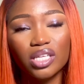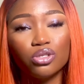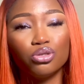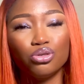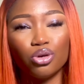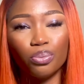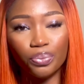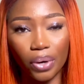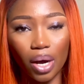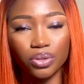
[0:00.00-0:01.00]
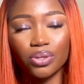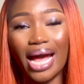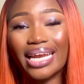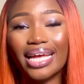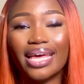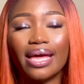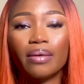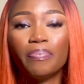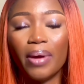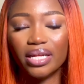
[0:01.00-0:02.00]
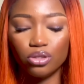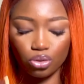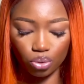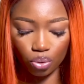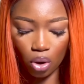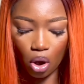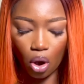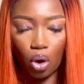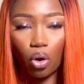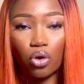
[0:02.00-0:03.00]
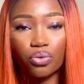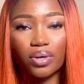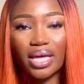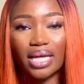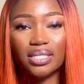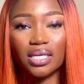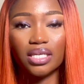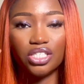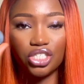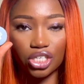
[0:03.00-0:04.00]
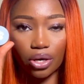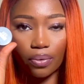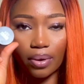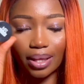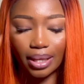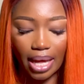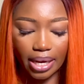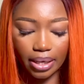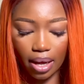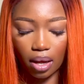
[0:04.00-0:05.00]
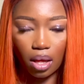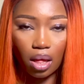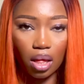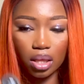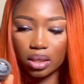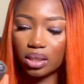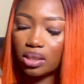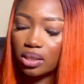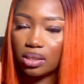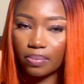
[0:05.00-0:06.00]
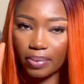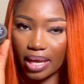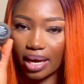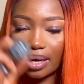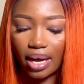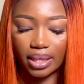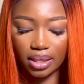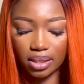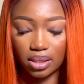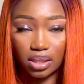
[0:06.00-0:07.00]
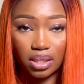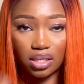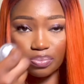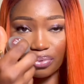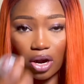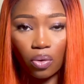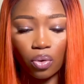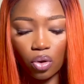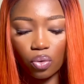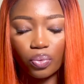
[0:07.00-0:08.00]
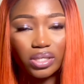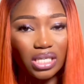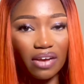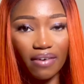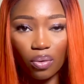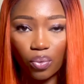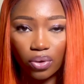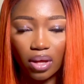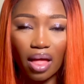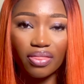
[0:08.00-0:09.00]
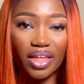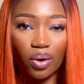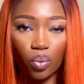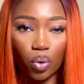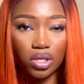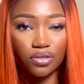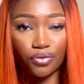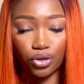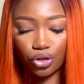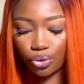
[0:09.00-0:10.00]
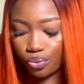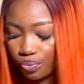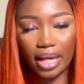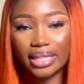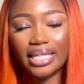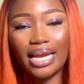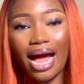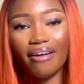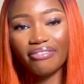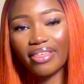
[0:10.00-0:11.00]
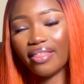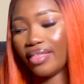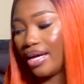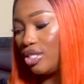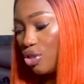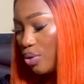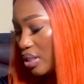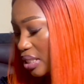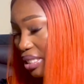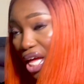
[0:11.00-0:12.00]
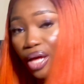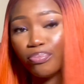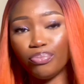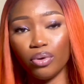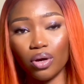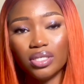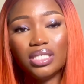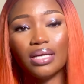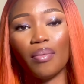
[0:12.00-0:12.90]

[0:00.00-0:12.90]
to do your brows. You either get a pencil or you get a gel liner. This is the black and this is the brown, whichever one that works for you. Then after that, you need a blush